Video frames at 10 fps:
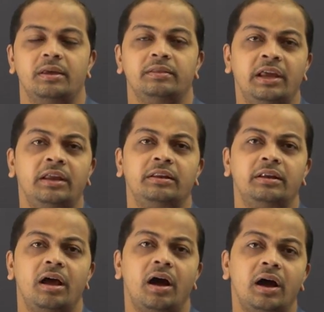
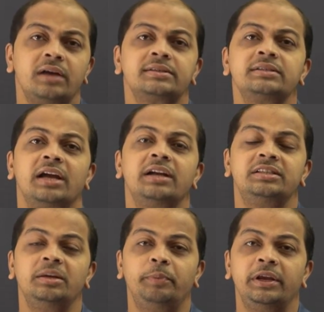Then ask
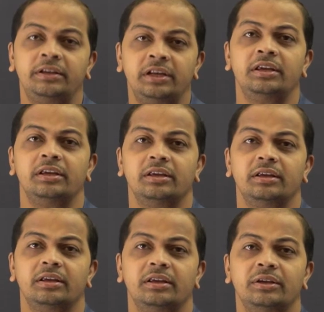ChatGPT
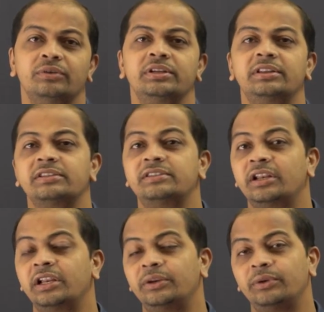using this
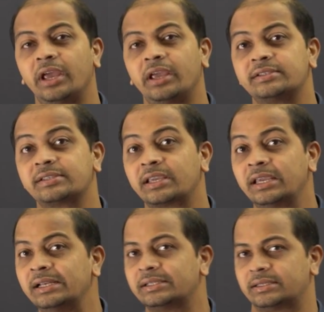generative AI
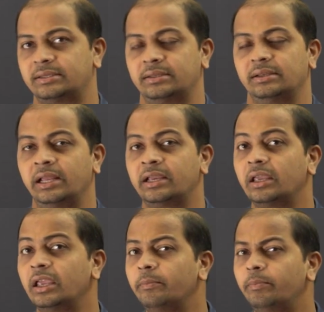skills
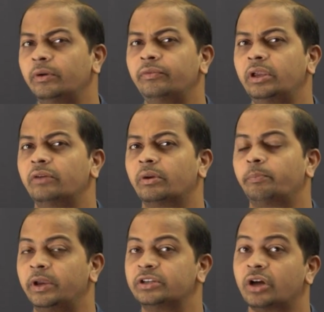improving your
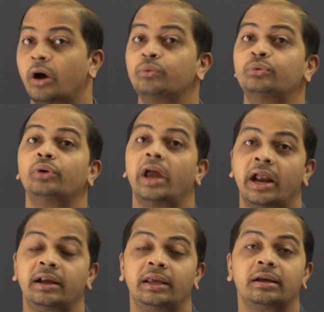page, how to
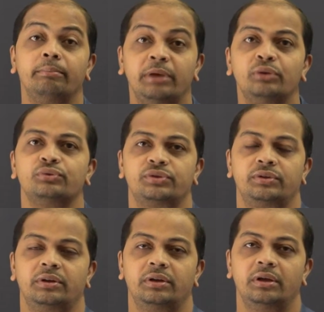add menus,
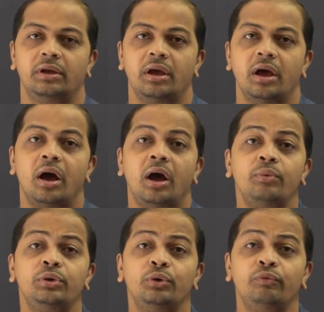
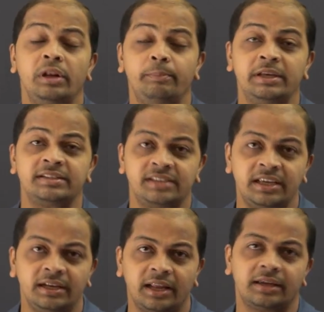how you will be
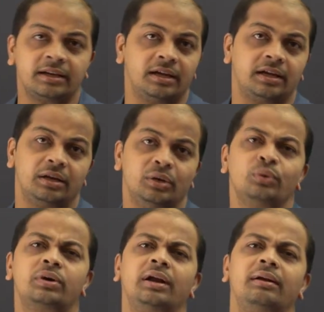seen
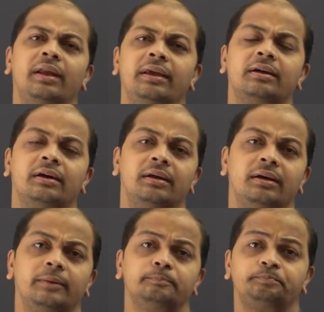look
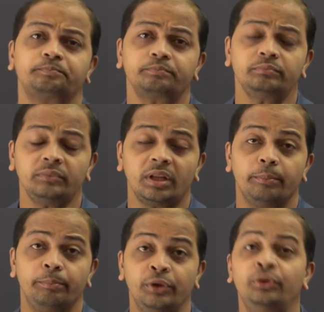and
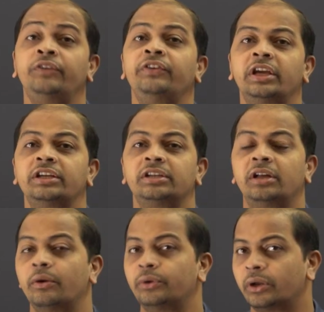beautification,
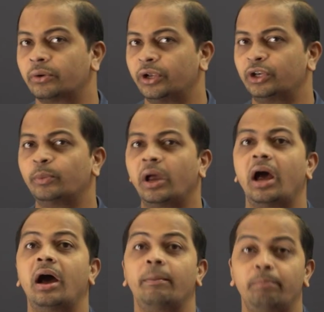how you are going to be
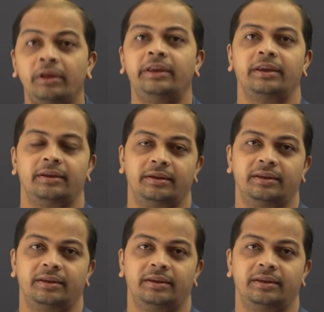applying